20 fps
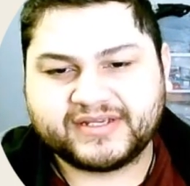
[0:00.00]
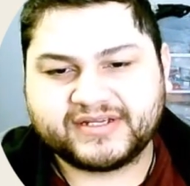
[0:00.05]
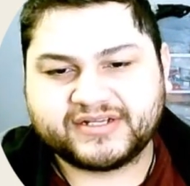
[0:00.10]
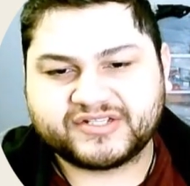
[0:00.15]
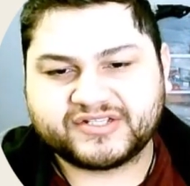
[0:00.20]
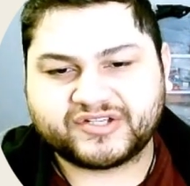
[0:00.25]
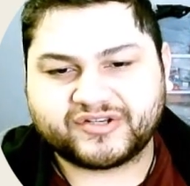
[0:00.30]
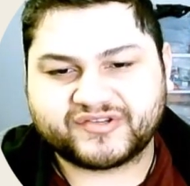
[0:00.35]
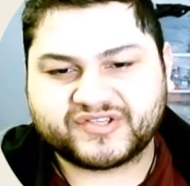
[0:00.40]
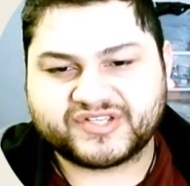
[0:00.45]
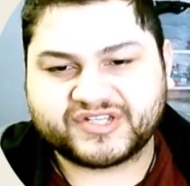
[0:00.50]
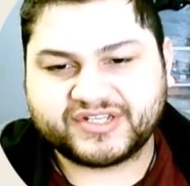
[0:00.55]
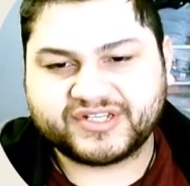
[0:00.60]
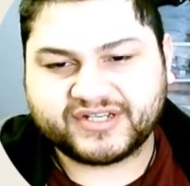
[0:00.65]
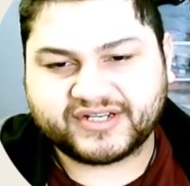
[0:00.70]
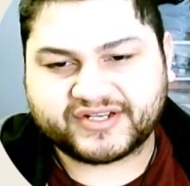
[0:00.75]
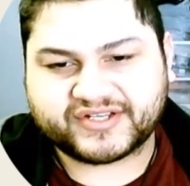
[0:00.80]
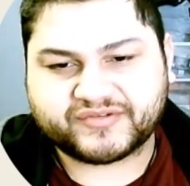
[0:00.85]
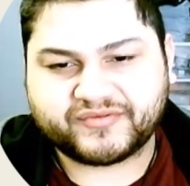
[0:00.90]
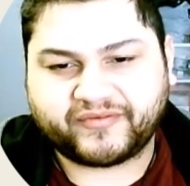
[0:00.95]
So
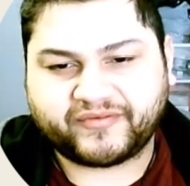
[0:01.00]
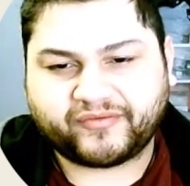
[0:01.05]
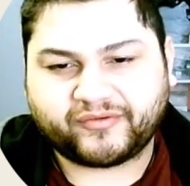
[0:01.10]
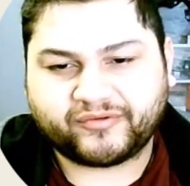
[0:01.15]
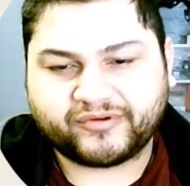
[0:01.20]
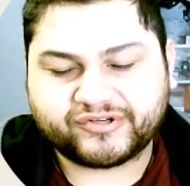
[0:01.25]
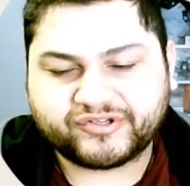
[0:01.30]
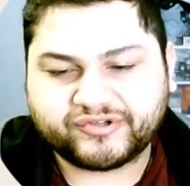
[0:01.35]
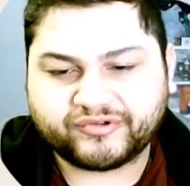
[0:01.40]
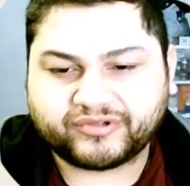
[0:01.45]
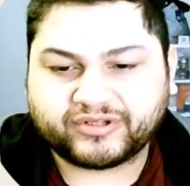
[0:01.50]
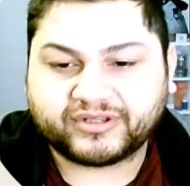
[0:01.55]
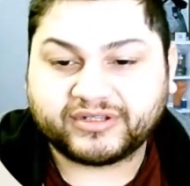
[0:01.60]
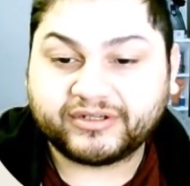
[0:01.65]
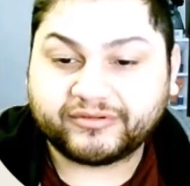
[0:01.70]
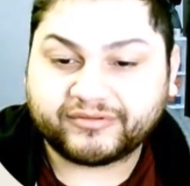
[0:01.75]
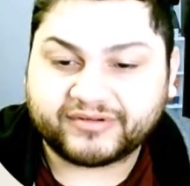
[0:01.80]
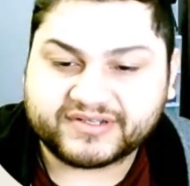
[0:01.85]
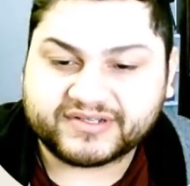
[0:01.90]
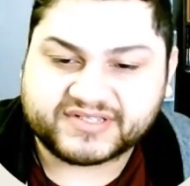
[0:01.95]
CS referring to
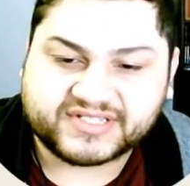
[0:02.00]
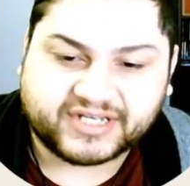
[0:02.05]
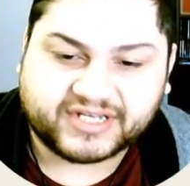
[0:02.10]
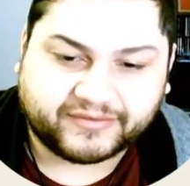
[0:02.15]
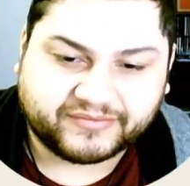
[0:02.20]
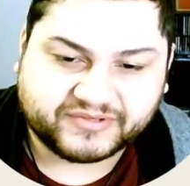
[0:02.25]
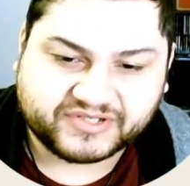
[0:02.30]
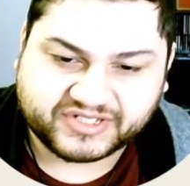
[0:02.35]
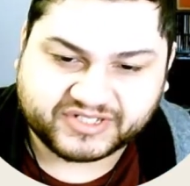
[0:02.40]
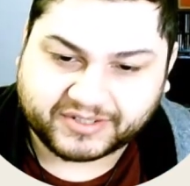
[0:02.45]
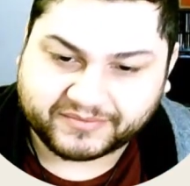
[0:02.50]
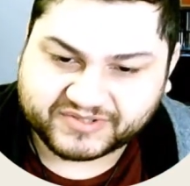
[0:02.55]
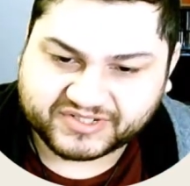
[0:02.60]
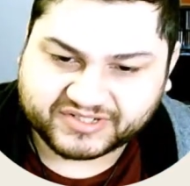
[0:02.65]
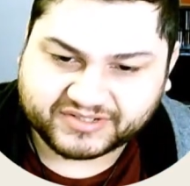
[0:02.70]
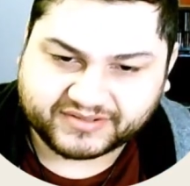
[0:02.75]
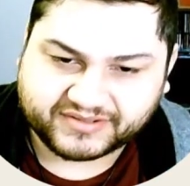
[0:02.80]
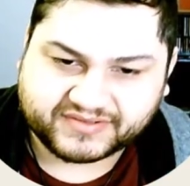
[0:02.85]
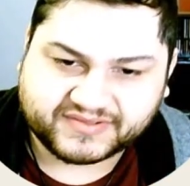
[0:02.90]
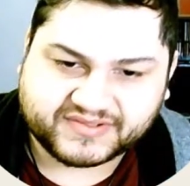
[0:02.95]
clearance of a
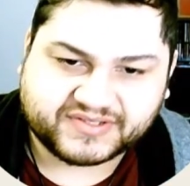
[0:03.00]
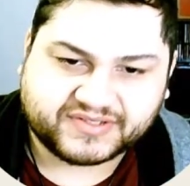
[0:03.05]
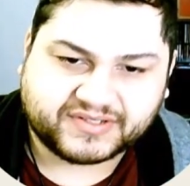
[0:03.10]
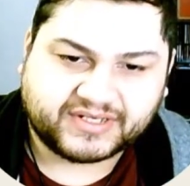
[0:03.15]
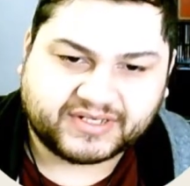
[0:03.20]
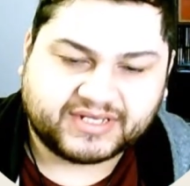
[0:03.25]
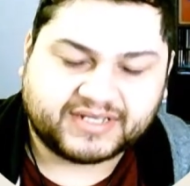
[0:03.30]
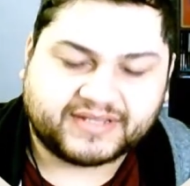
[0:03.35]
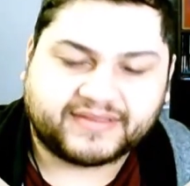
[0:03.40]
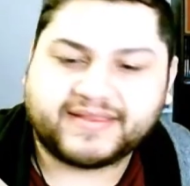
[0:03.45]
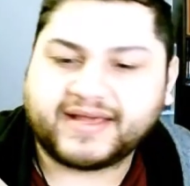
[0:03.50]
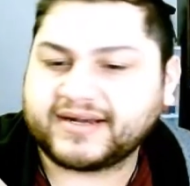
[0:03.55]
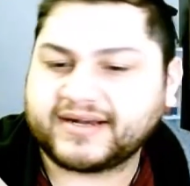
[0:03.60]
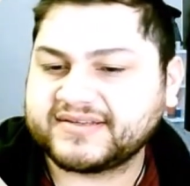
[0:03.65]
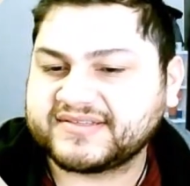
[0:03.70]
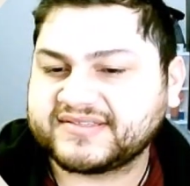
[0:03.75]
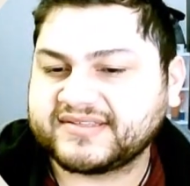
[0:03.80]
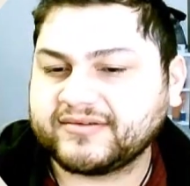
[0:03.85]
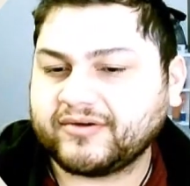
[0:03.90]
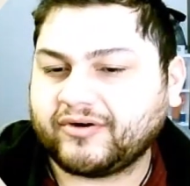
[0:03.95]
substance. That is
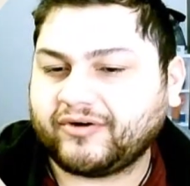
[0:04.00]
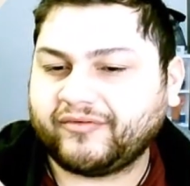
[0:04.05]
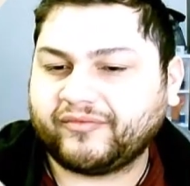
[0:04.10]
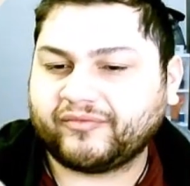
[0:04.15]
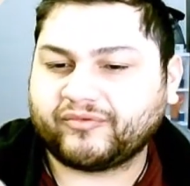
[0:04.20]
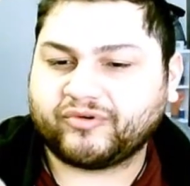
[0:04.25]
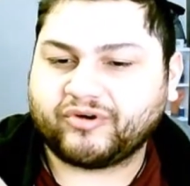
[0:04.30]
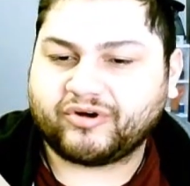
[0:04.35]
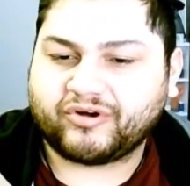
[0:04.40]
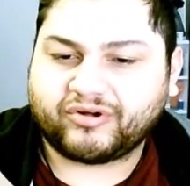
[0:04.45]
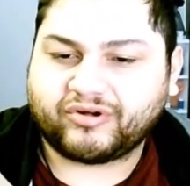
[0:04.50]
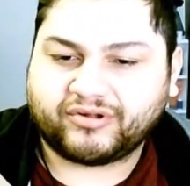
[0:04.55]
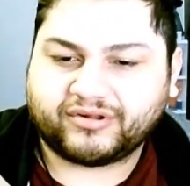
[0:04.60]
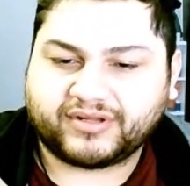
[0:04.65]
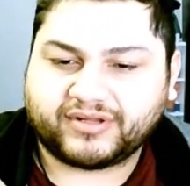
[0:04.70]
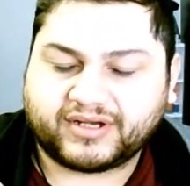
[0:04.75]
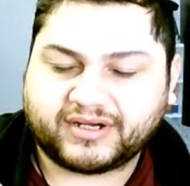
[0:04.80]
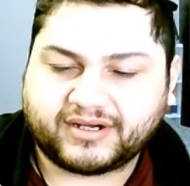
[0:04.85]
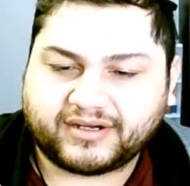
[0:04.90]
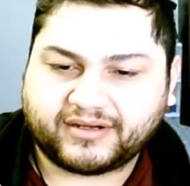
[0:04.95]
the
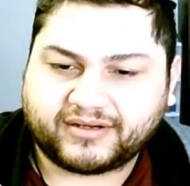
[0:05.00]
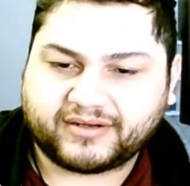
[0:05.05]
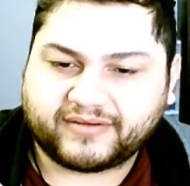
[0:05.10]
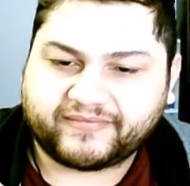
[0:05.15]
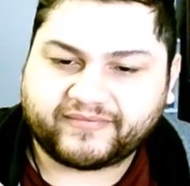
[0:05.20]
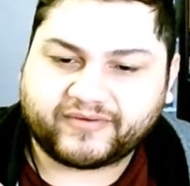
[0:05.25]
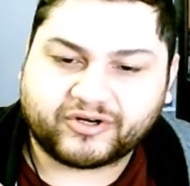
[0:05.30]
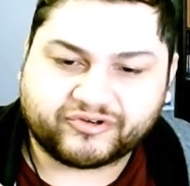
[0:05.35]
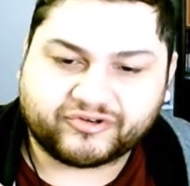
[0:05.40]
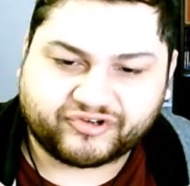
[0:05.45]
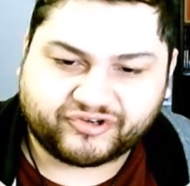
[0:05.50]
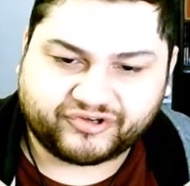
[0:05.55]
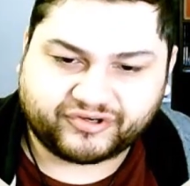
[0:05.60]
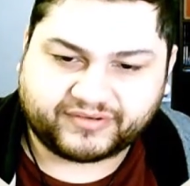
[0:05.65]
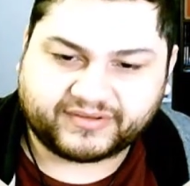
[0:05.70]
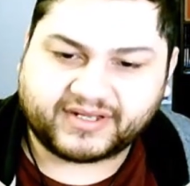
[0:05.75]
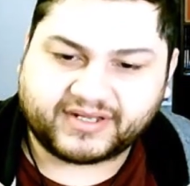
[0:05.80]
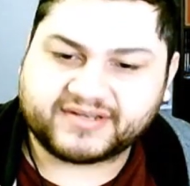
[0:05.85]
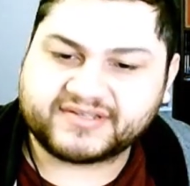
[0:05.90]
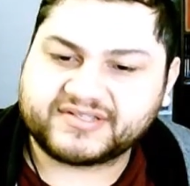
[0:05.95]
overall function.
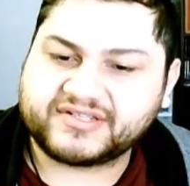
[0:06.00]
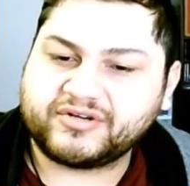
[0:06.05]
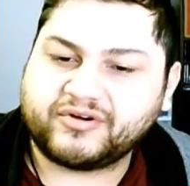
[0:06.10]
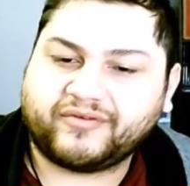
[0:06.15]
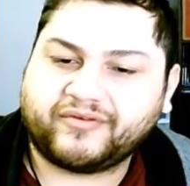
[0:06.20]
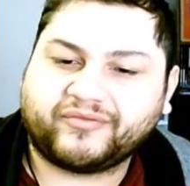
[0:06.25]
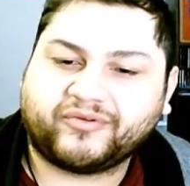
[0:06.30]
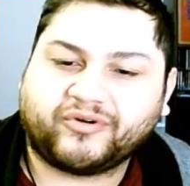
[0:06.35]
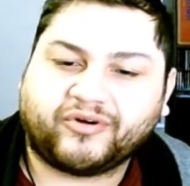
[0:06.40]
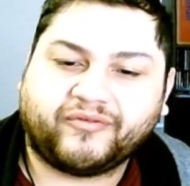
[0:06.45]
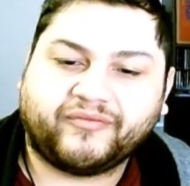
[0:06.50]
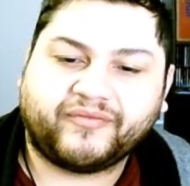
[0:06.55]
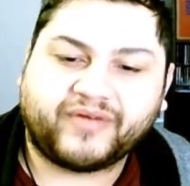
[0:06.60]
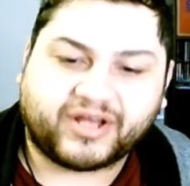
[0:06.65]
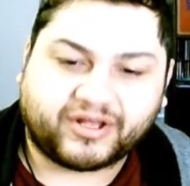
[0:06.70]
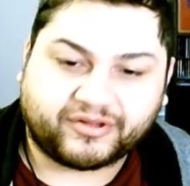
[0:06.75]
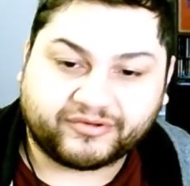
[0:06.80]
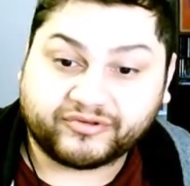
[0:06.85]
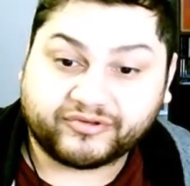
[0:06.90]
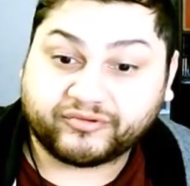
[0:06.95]
That is the overall
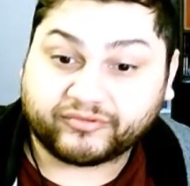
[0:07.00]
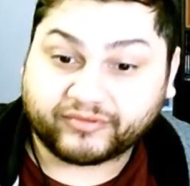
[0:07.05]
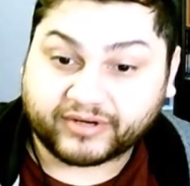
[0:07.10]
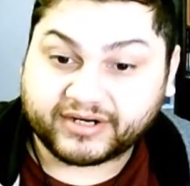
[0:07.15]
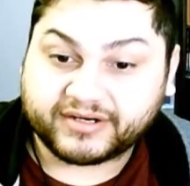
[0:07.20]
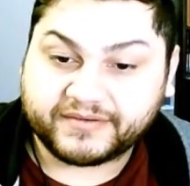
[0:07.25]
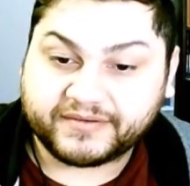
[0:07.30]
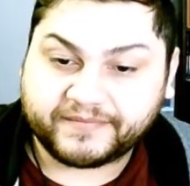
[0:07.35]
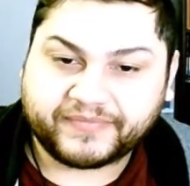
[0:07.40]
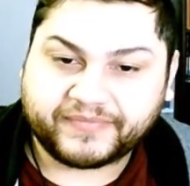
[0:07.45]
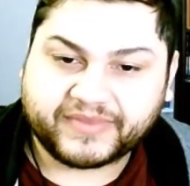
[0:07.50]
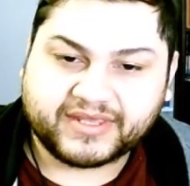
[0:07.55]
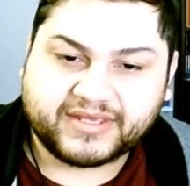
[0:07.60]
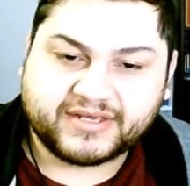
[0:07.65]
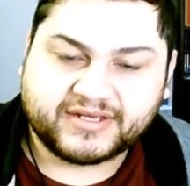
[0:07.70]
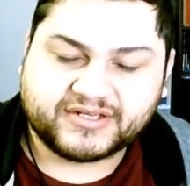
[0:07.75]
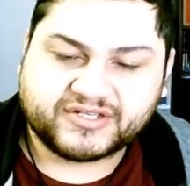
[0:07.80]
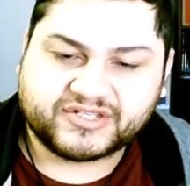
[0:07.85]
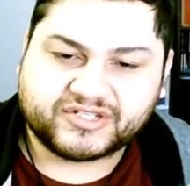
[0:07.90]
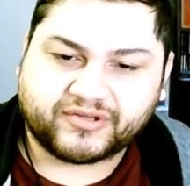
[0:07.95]
value, right?
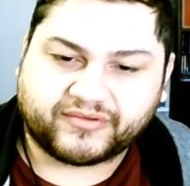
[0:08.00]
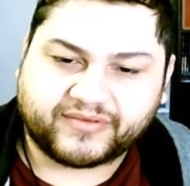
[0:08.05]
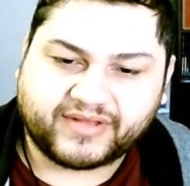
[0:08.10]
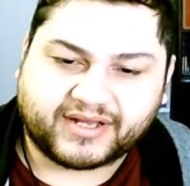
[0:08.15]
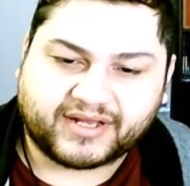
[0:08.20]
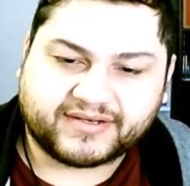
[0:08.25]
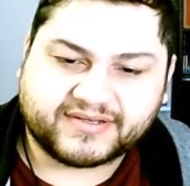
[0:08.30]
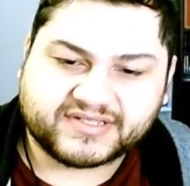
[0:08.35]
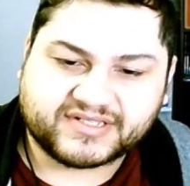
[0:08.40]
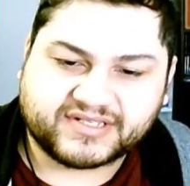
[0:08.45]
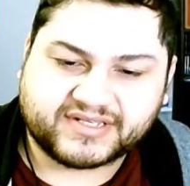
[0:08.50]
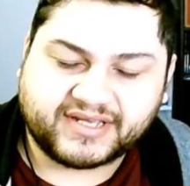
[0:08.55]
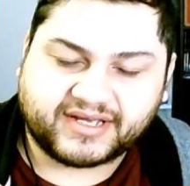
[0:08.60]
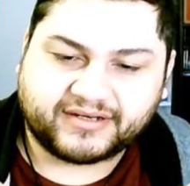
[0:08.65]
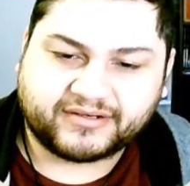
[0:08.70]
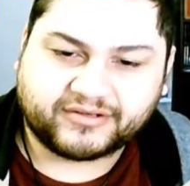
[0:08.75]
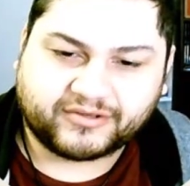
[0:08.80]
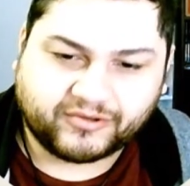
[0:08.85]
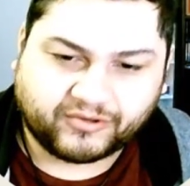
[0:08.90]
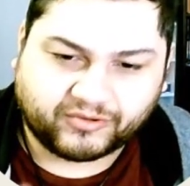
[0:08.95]
So that is the
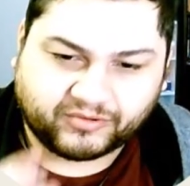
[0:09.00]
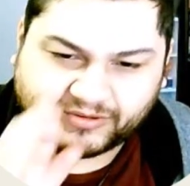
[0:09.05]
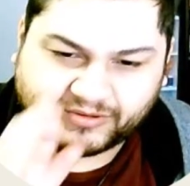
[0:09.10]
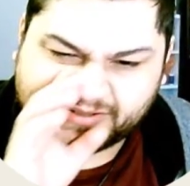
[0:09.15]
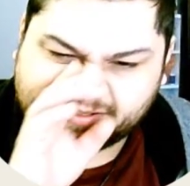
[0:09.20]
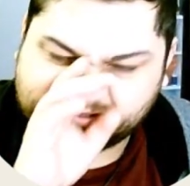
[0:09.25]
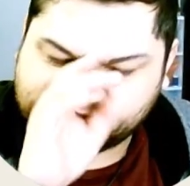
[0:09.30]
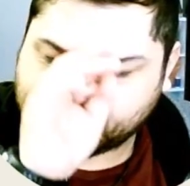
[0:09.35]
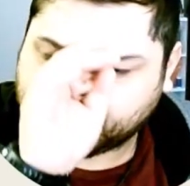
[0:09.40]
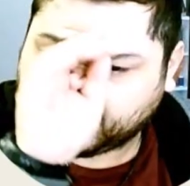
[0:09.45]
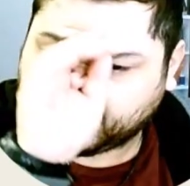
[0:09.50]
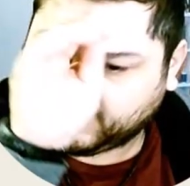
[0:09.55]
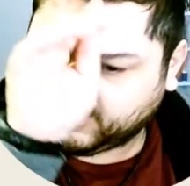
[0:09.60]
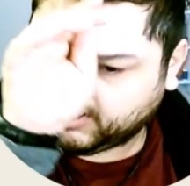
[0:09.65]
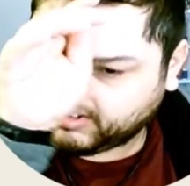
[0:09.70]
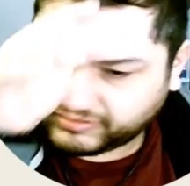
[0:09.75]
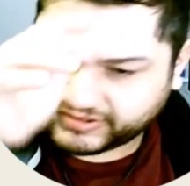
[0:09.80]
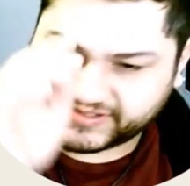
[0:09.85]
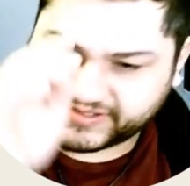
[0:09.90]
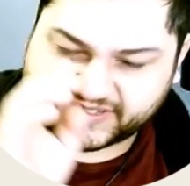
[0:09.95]
end goal, is the
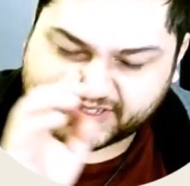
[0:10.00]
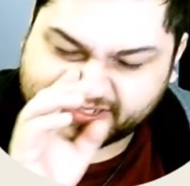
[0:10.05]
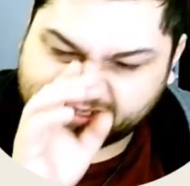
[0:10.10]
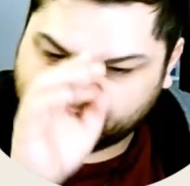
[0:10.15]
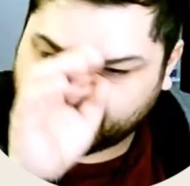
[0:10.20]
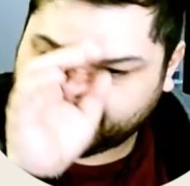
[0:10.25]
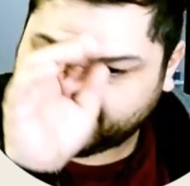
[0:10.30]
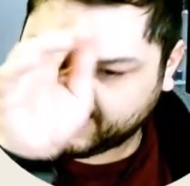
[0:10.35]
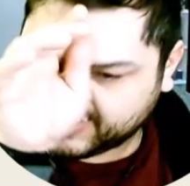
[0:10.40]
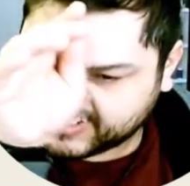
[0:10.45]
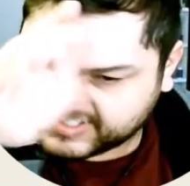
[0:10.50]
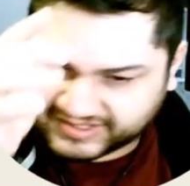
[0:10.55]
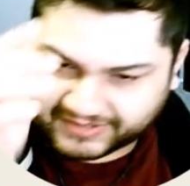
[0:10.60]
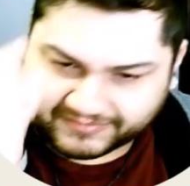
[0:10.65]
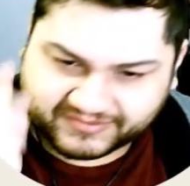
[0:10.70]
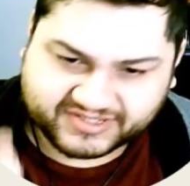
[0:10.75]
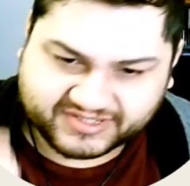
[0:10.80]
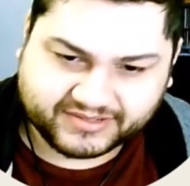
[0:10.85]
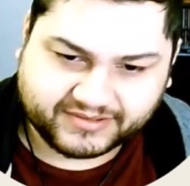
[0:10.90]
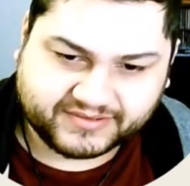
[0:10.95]
clearance of the
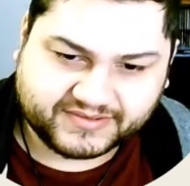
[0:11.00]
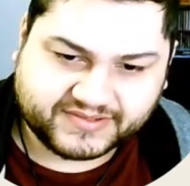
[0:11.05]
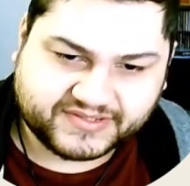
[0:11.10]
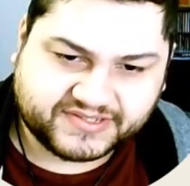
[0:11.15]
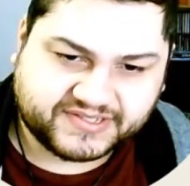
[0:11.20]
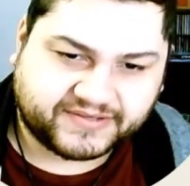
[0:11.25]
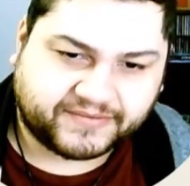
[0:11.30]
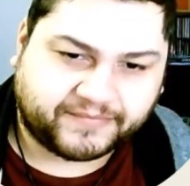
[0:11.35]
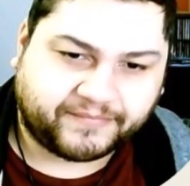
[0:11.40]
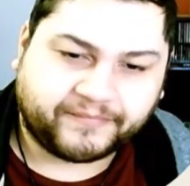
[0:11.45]
substance.